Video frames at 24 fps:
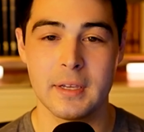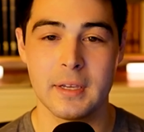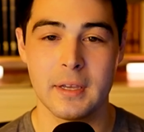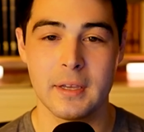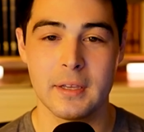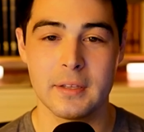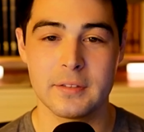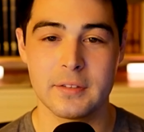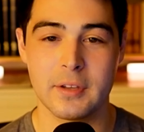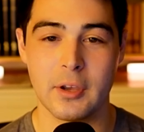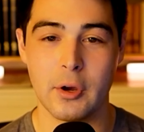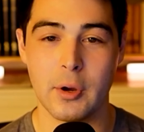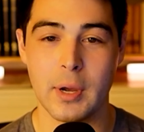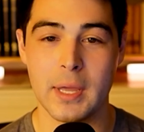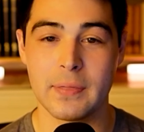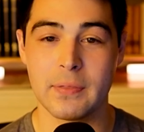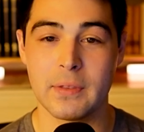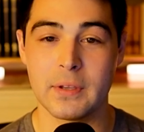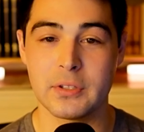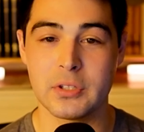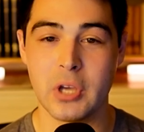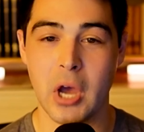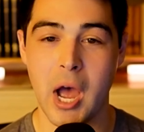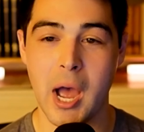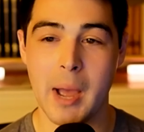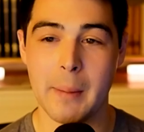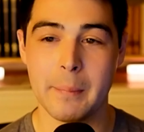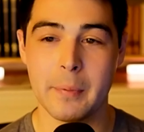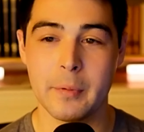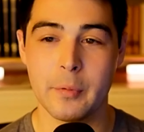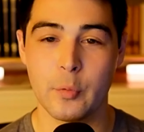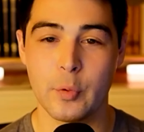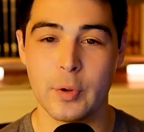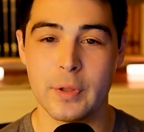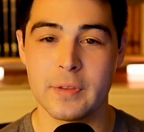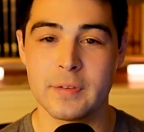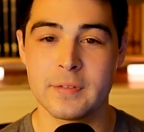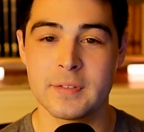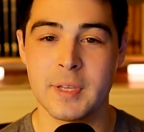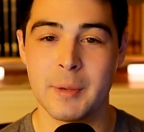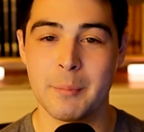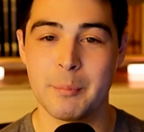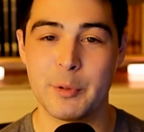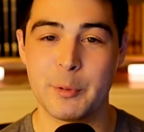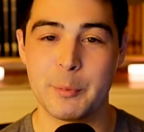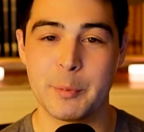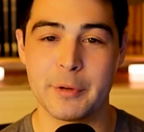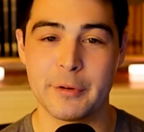So at the top with
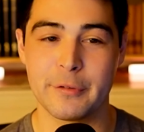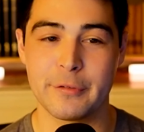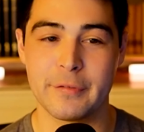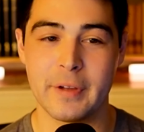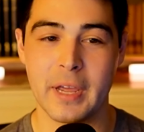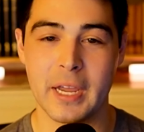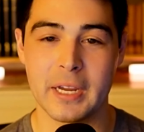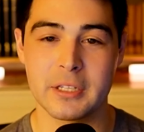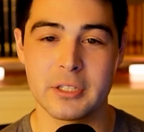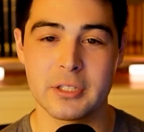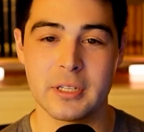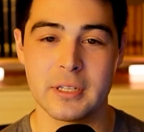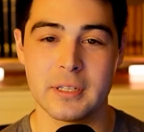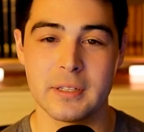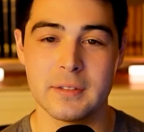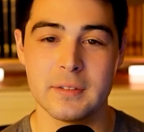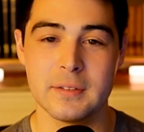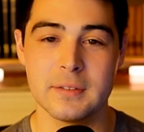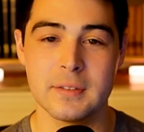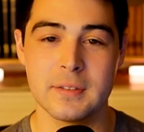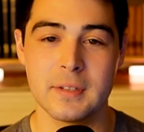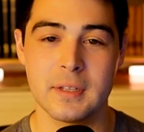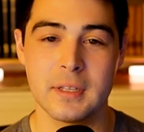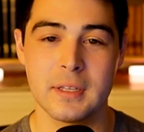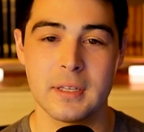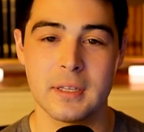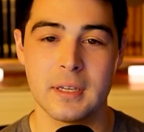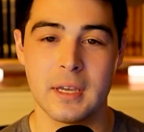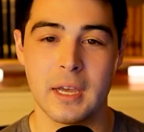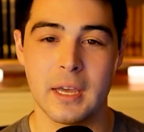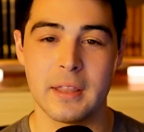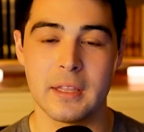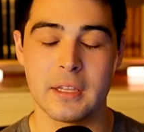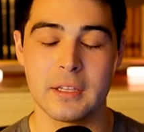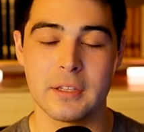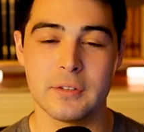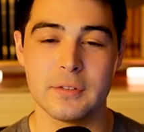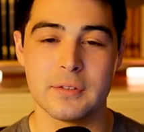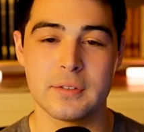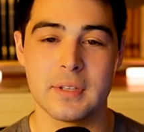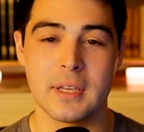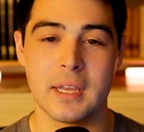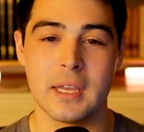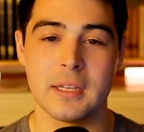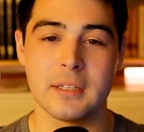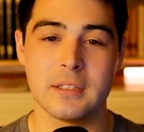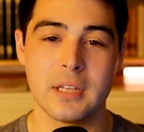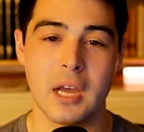simple perfections, I think you
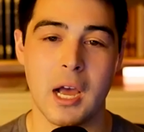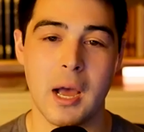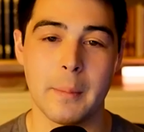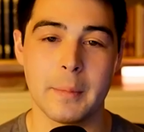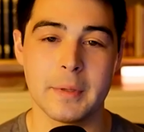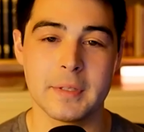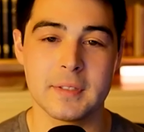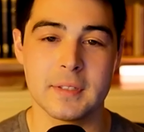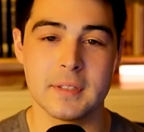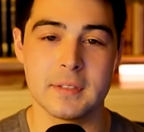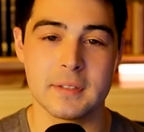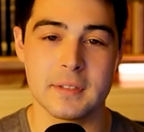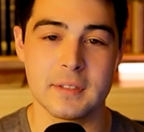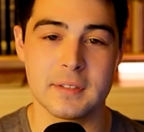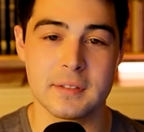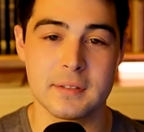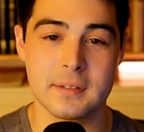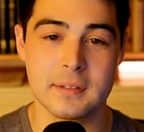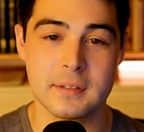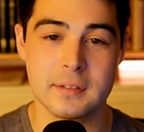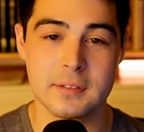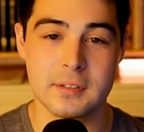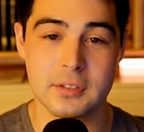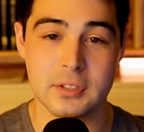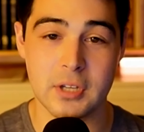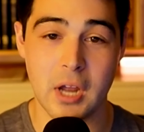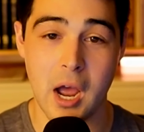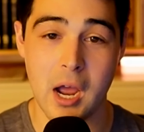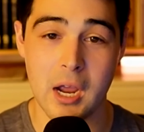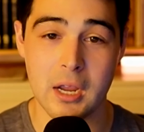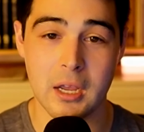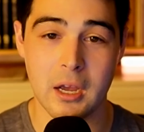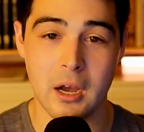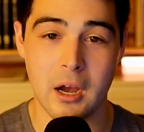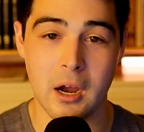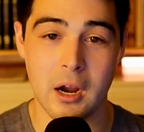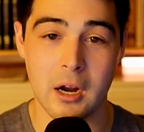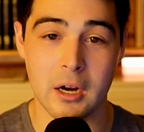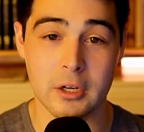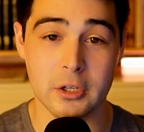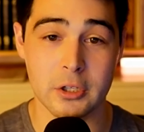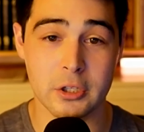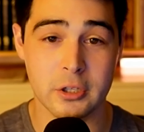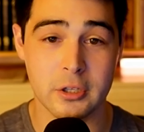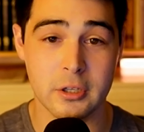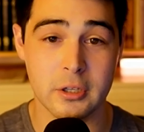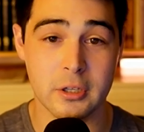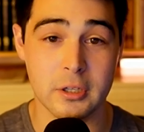said Thomas's is stock are
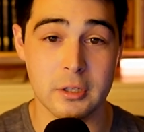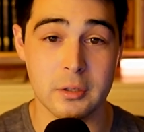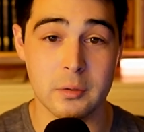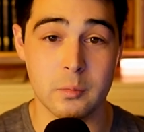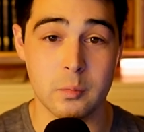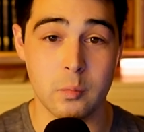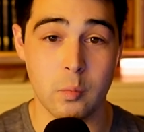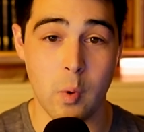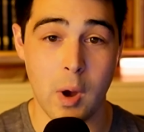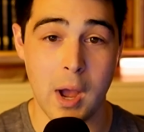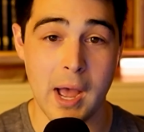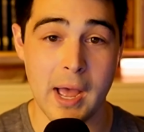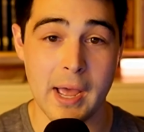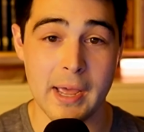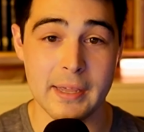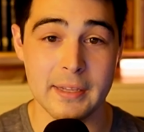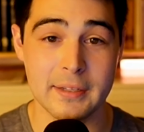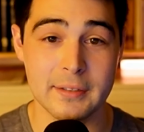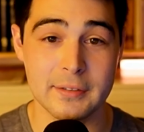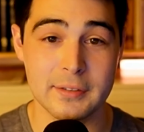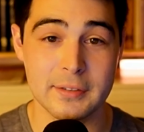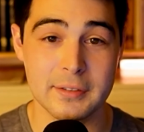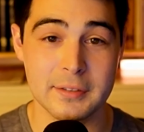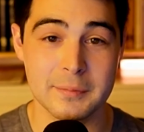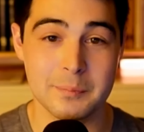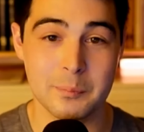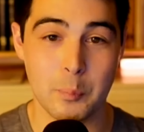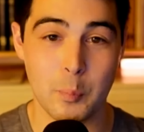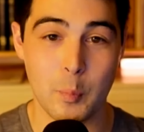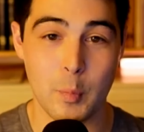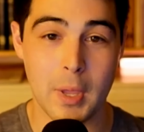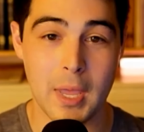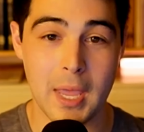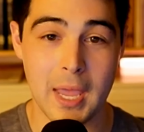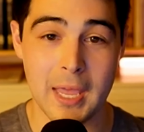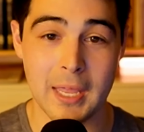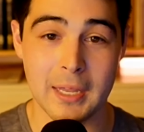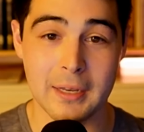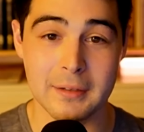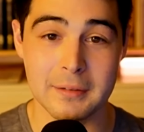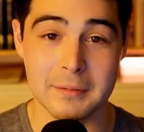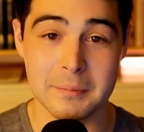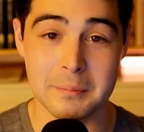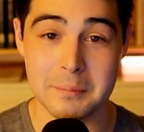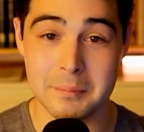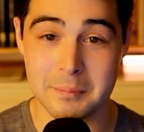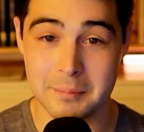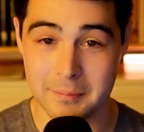good, wise,
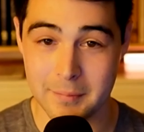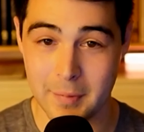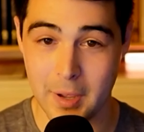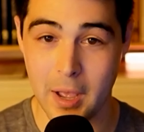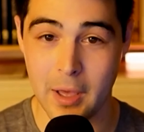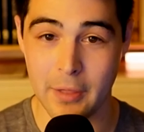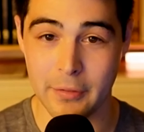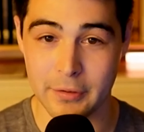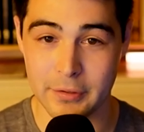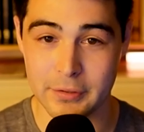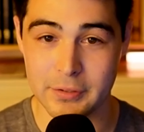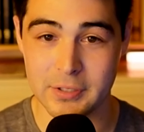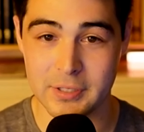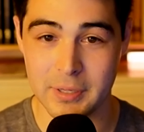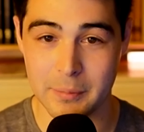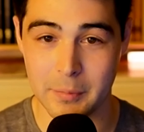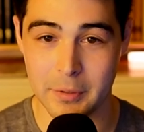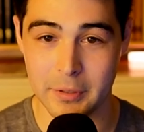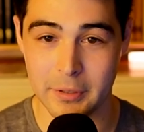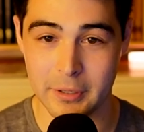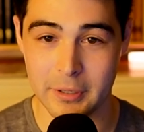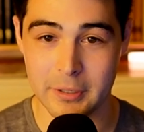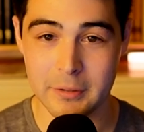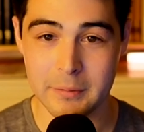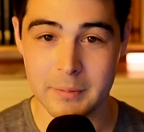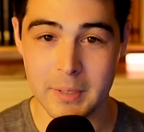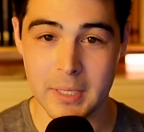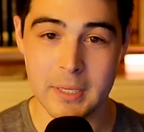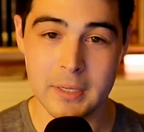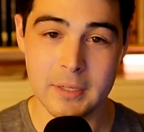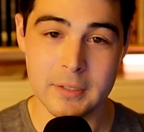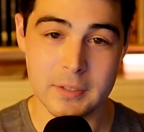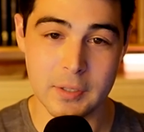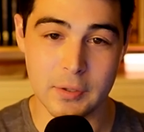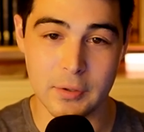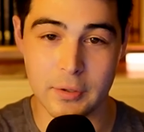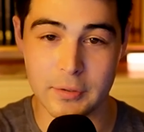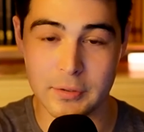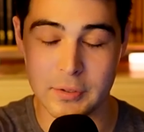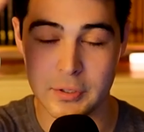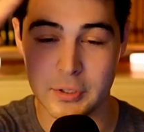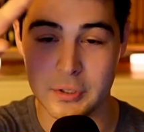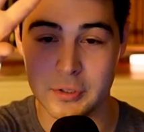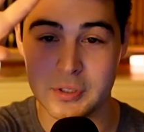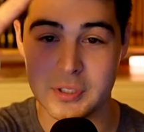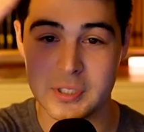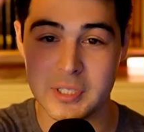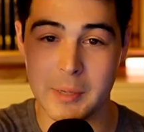and others similar. So those yep. are
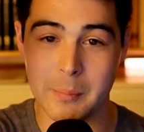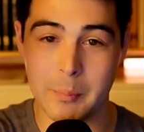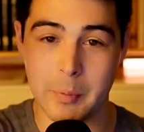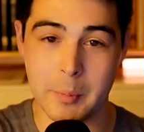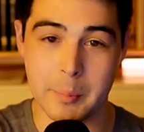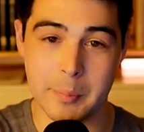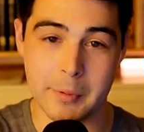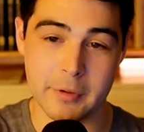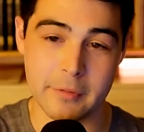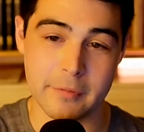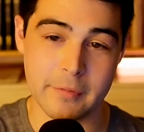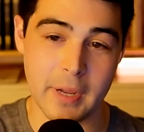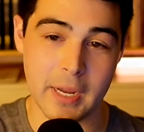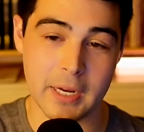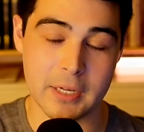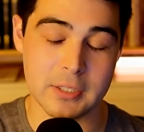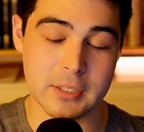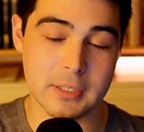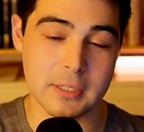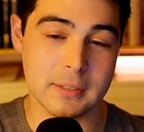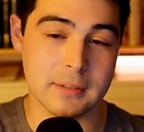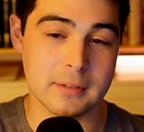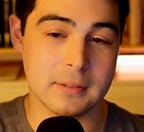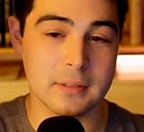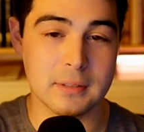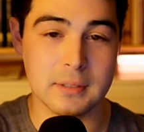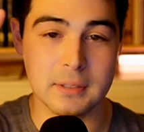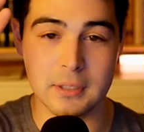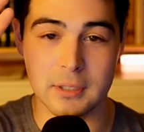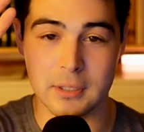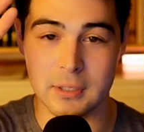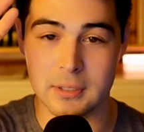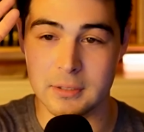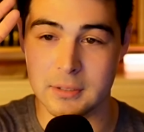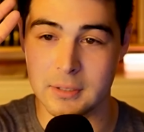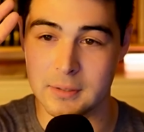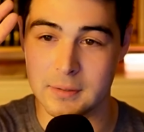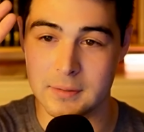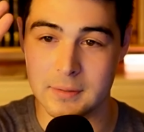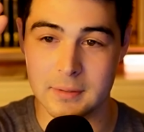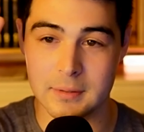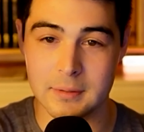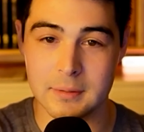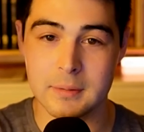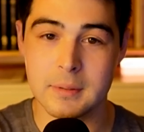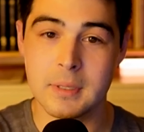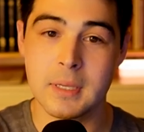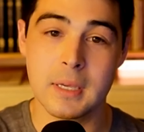your simple perfections. You can just
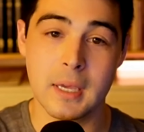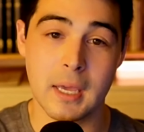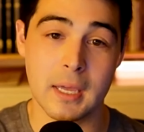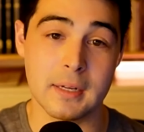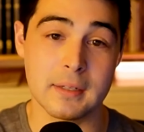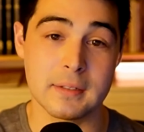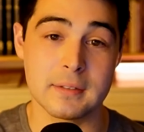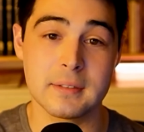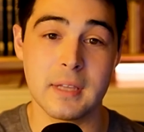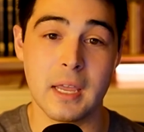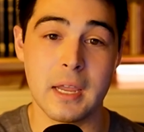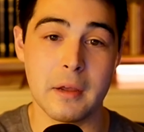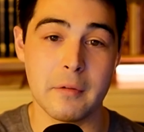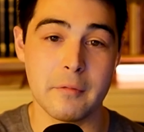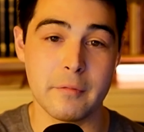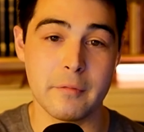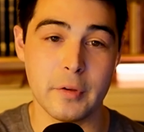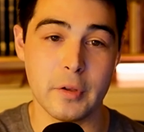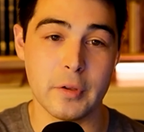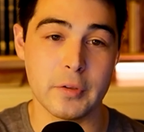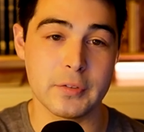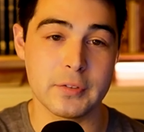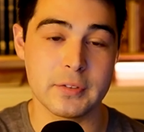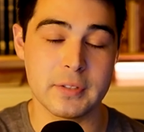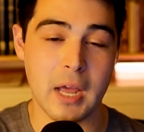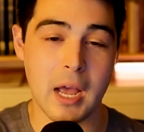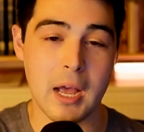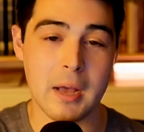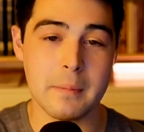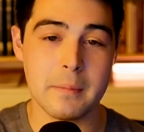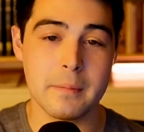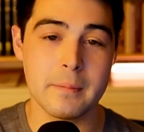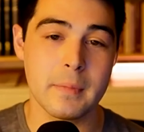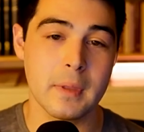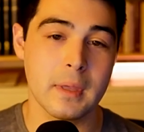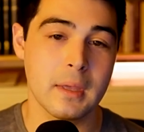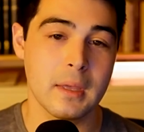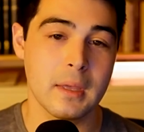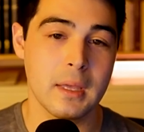kind of say them full stop.